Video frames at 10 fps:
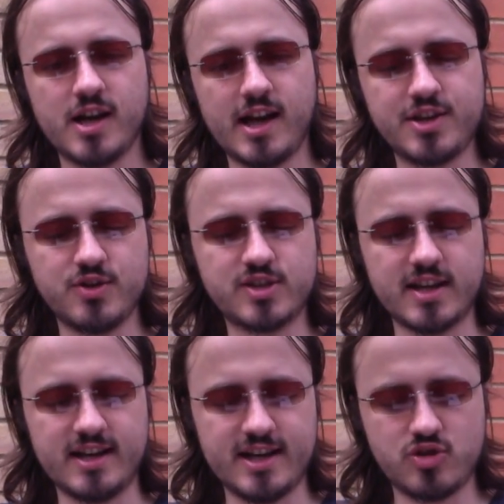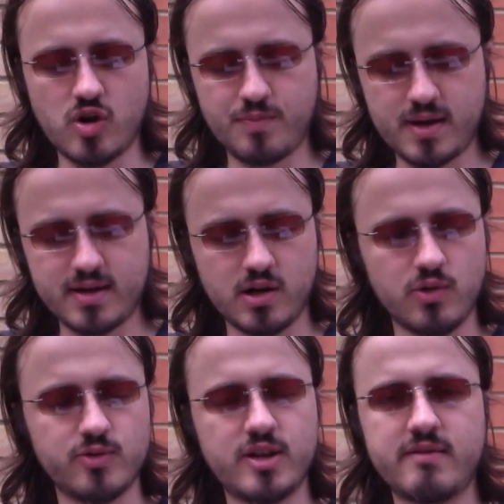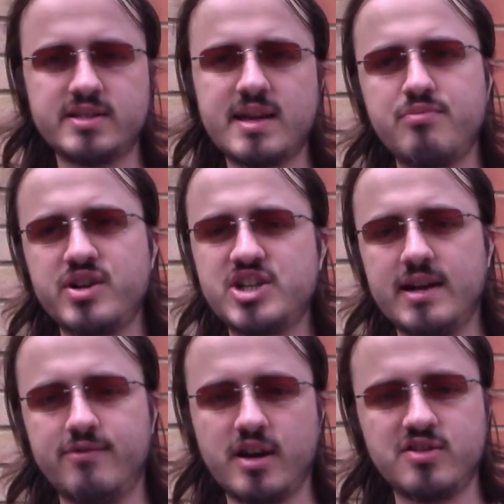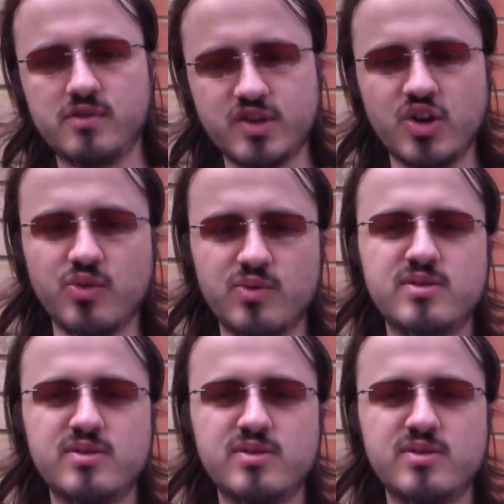and you suddenly drop, there is a bridge in front of you,